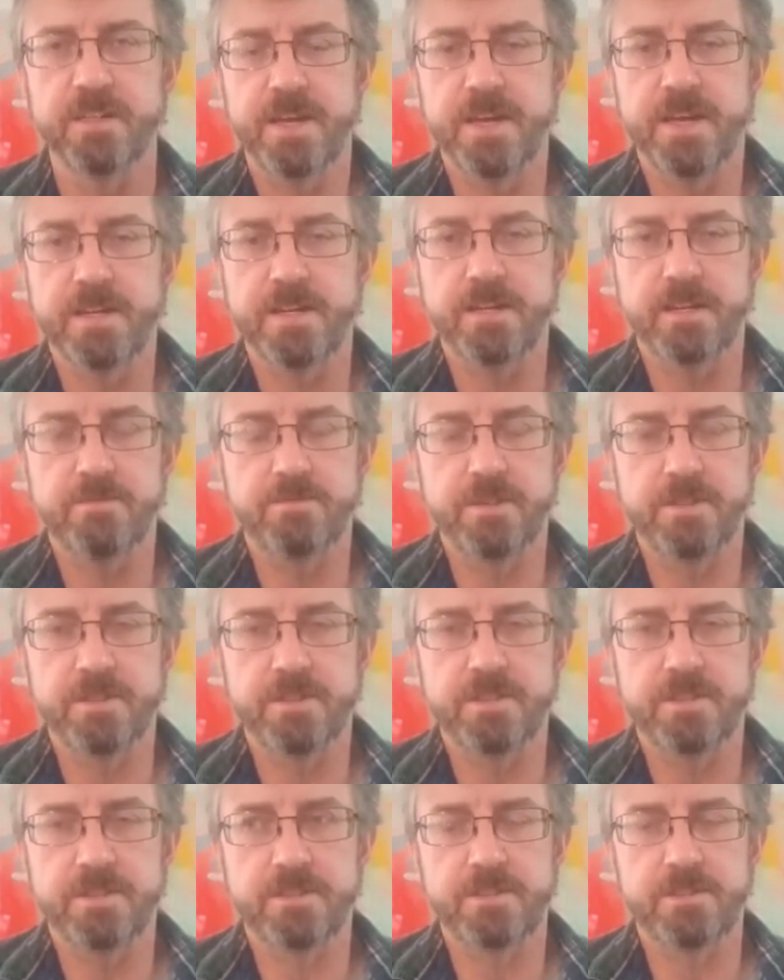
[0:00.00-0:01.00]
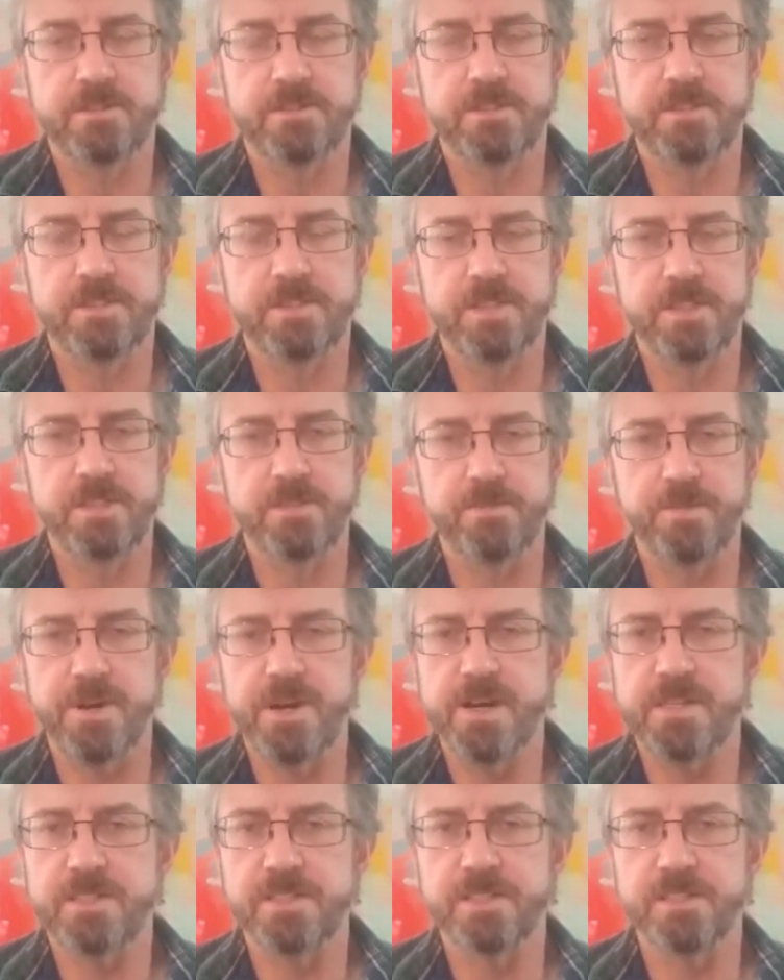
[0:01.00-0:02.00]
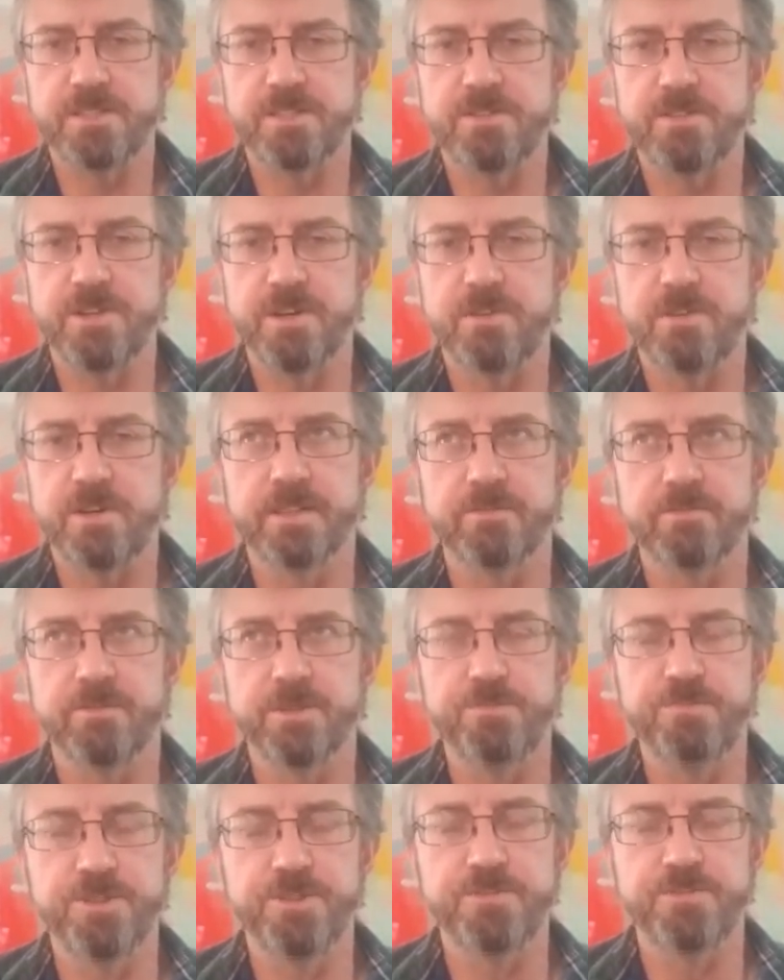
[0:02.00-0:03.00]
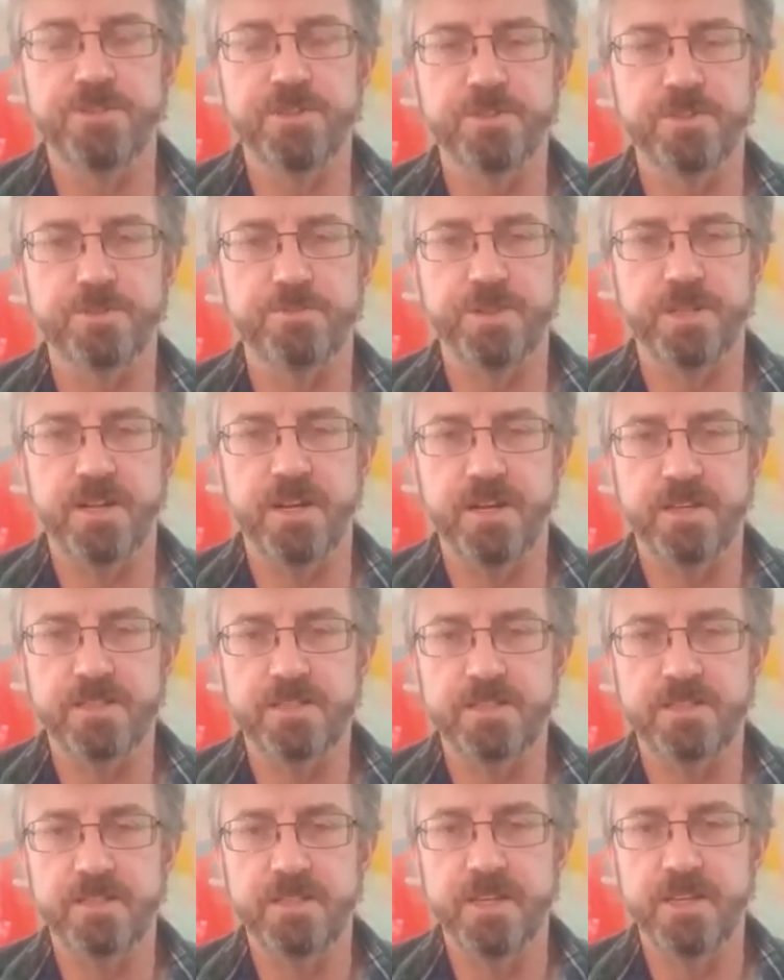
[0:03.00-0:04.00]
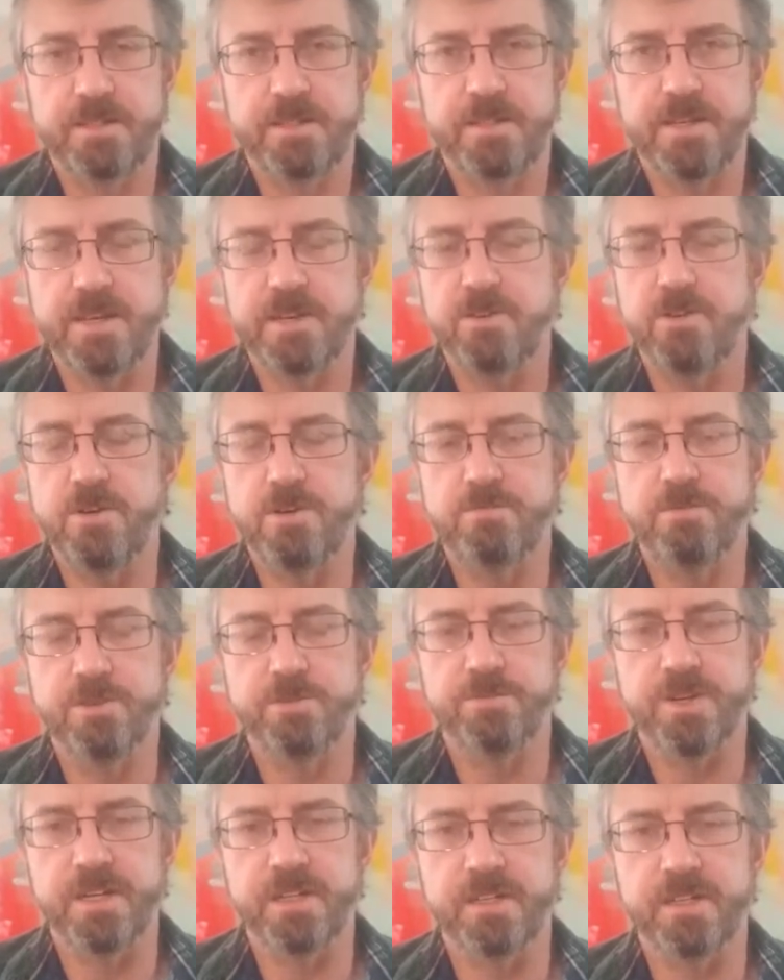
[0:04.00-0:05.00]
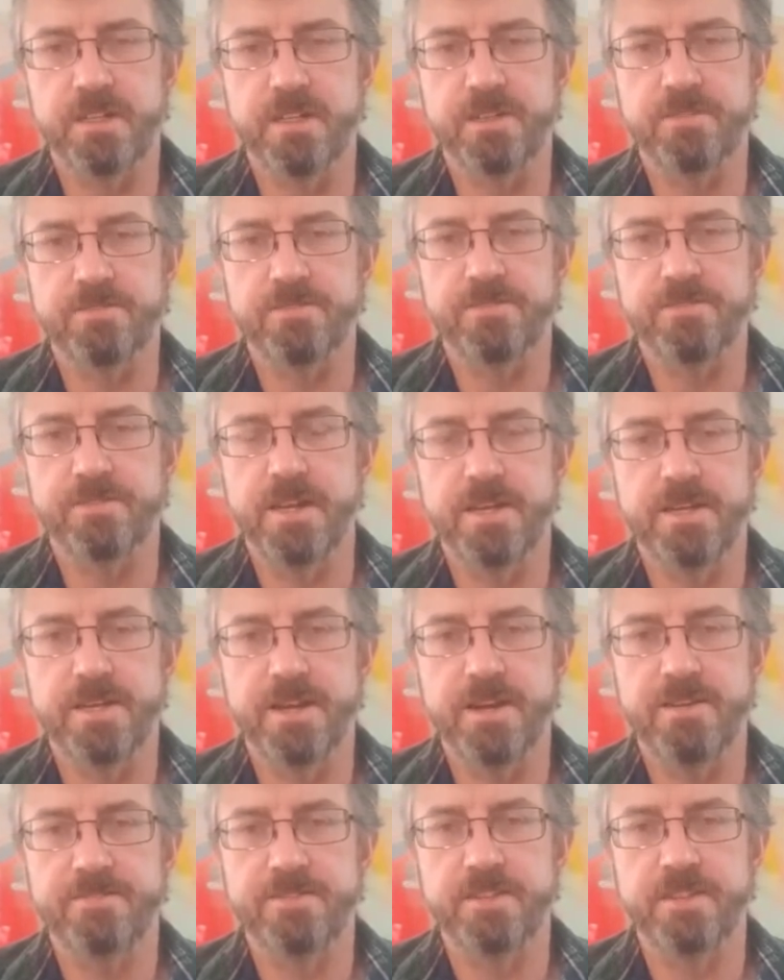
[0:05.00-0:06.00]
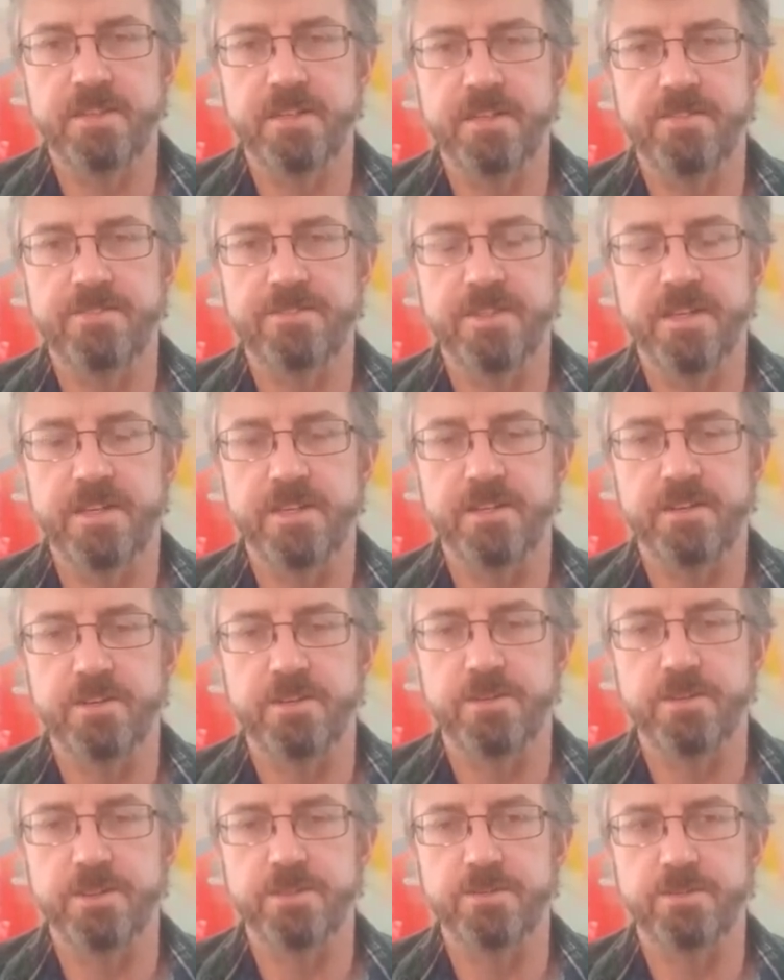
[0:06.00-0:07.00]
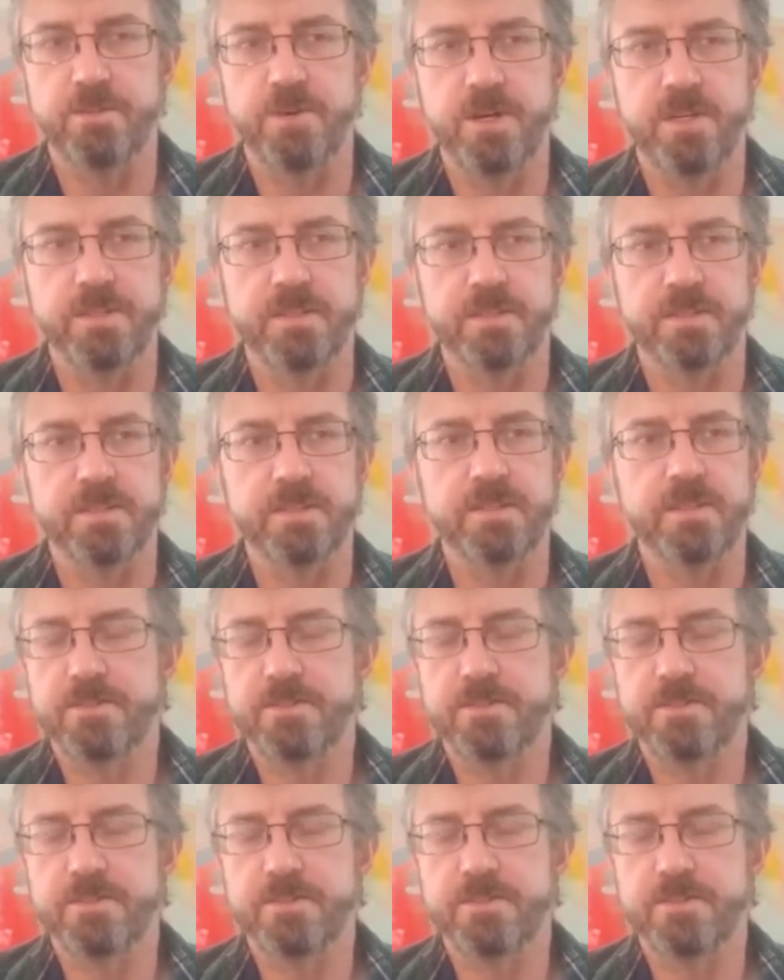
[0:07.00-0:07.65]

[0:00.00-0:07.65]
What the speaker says: And I wanted to see the process through and remove those blocks, get on with my life, and have the life that I always wanted.